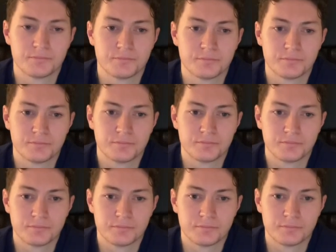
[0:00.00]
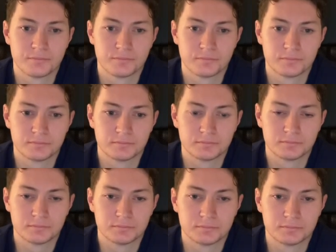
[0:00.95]

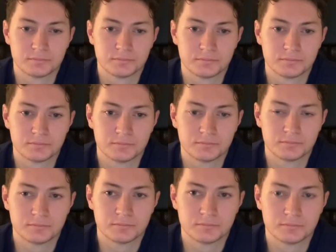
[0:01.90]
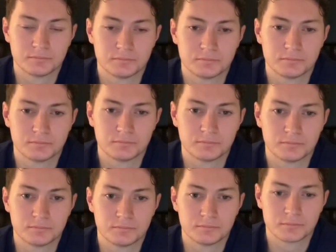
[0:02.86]

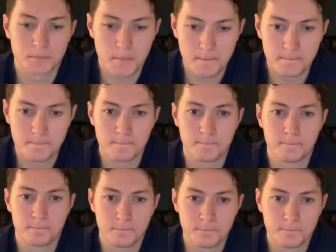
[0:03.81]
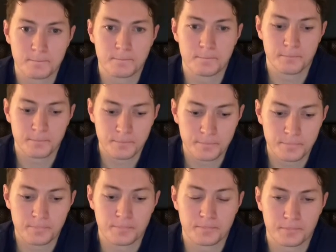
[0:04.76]

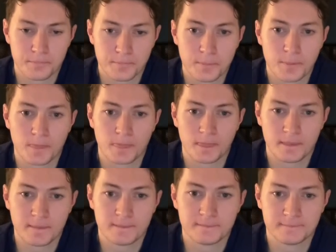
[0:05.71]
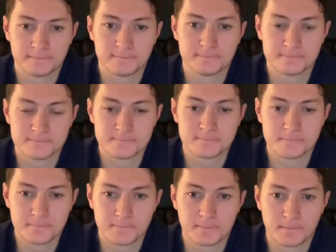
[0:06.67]

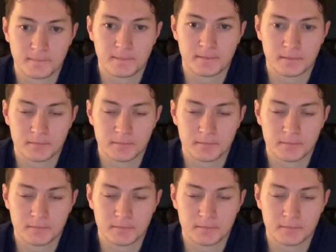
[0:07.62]
The person shown says nothing.